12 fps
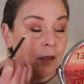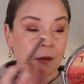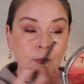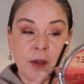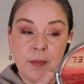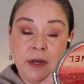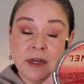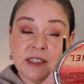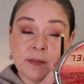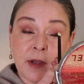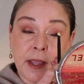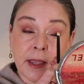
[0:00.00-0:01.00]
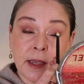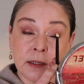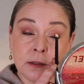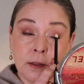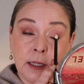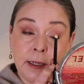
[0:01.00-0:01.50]
It might be nice by
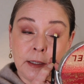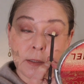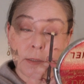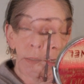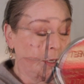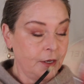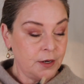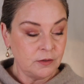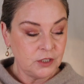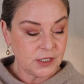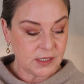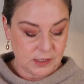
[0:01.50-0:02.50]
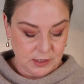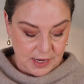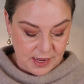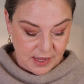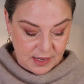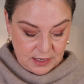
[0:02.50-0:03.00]
candlelight, you know, just to
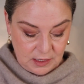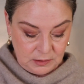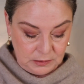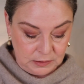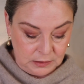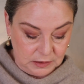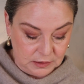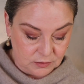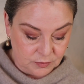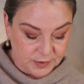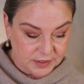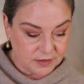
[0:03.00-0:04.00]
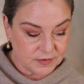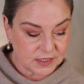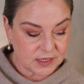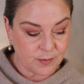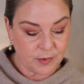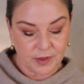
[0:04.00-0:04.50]
add a little bit of
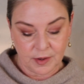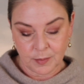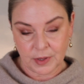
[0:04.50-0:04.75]
something.